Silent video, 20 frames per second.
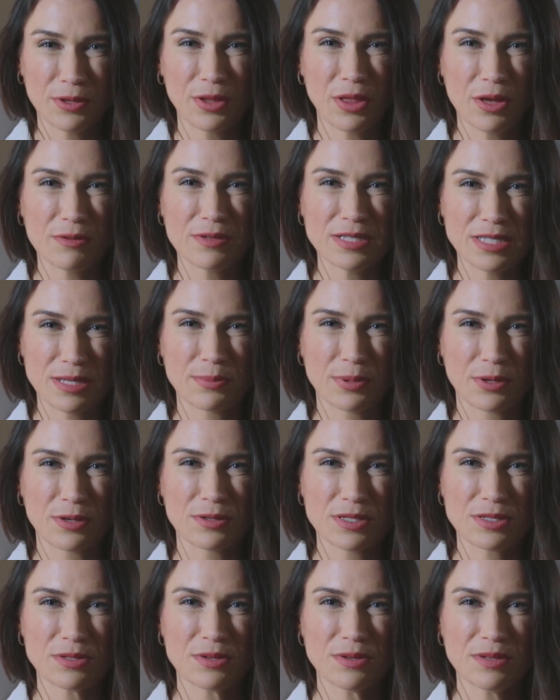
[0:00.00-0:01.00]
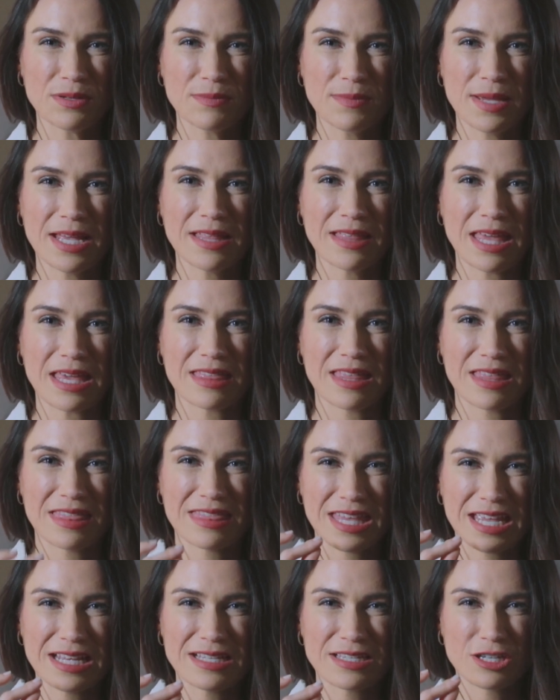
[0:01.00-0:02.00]
close and personal in me, like that
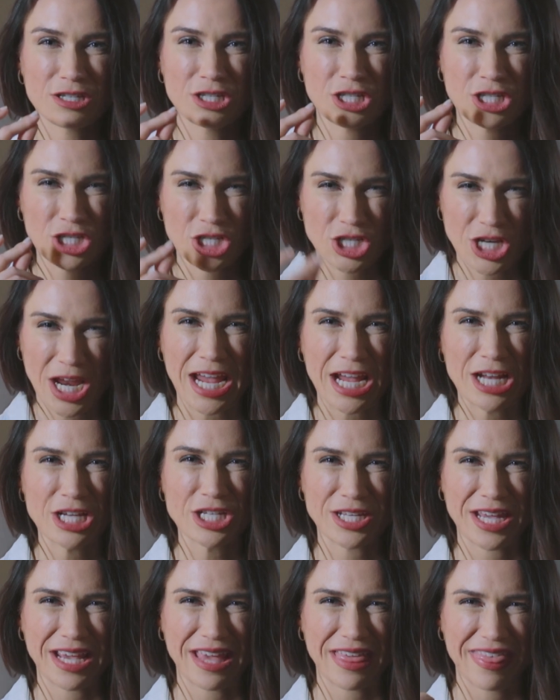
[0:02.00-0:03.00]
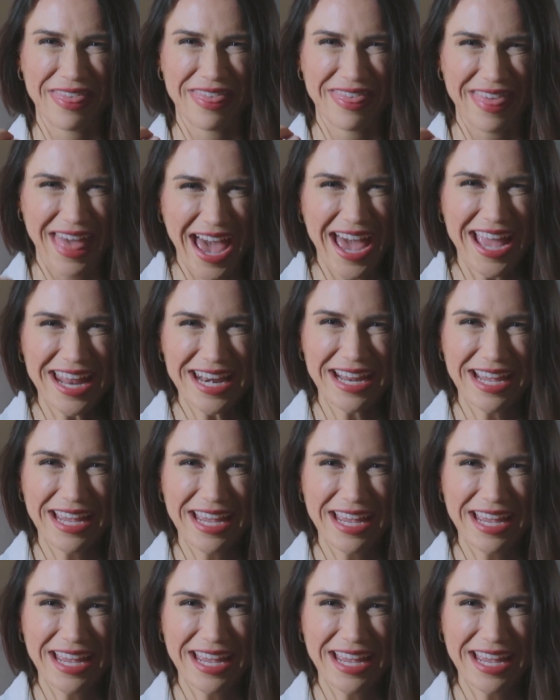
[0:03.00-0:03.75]
things could just change like that